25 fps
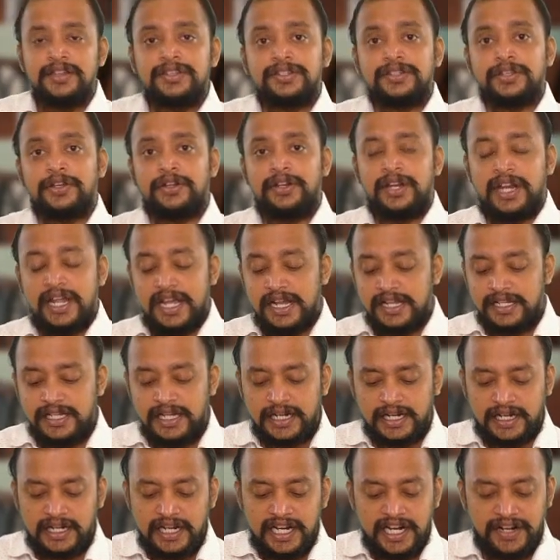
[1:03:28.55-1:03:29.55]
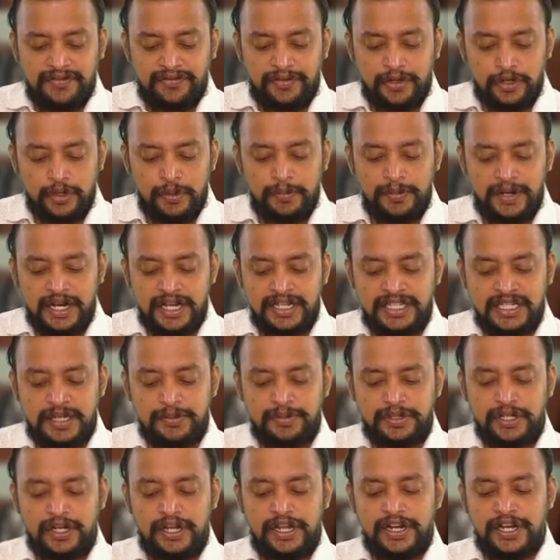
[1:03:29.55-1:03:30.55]
So neither cleared for home
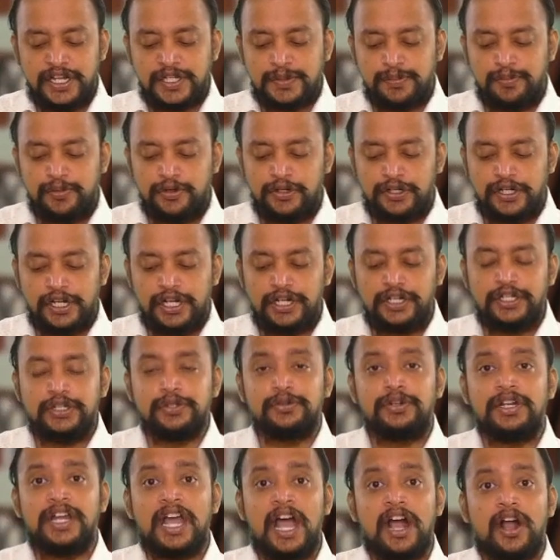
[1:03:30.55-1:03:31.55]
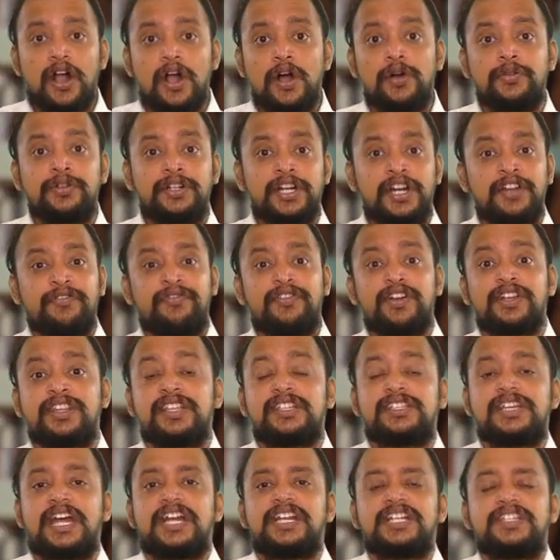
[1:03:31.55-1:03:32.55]
consumption or export or duly accounted for
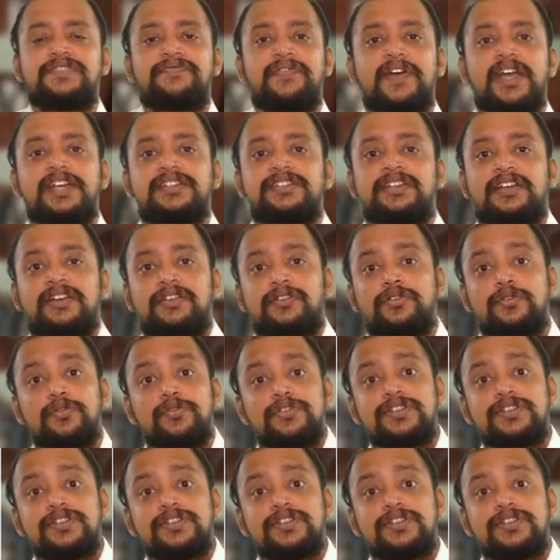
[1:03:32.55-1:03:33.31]
the satisfaction.